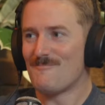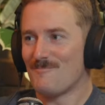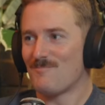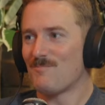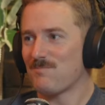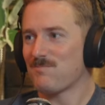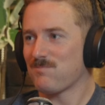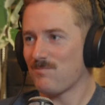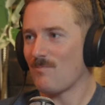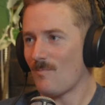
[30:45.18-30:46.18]
longer play
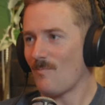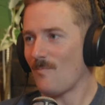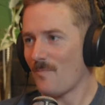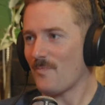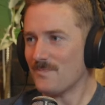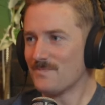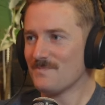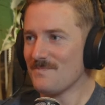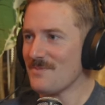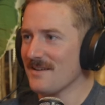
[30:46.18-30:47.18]
games in the house. So
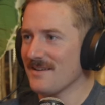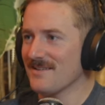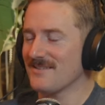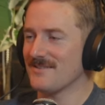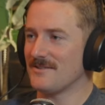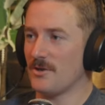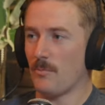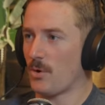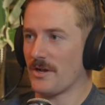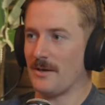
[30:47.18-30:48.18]
um, no
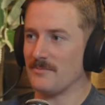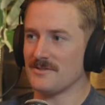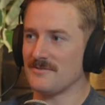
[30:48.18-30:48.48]
board know, games.